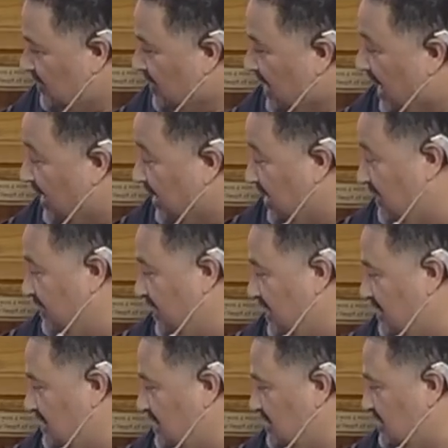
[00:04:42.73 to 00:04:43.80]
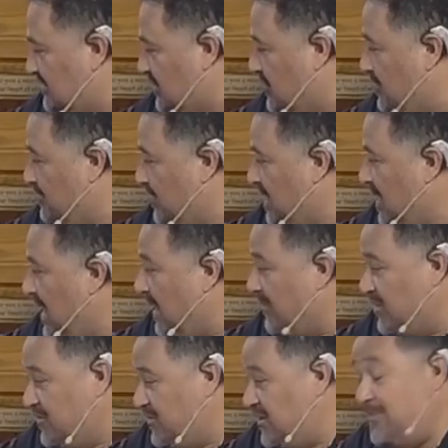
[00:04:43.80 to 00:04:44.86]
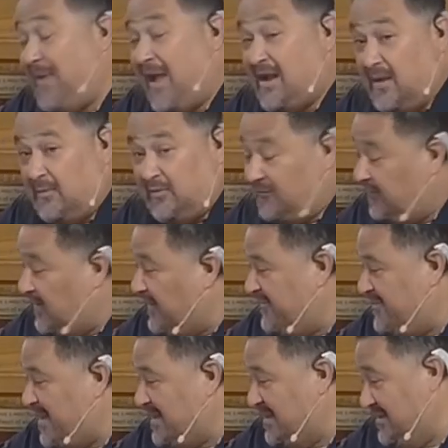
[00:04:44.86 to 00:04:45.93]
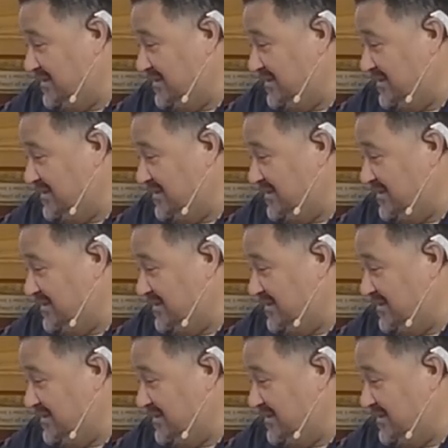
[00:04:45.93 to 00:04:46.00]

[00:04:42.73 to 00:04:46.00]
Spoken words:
I love it. So I'm going to put it back up there for everybody to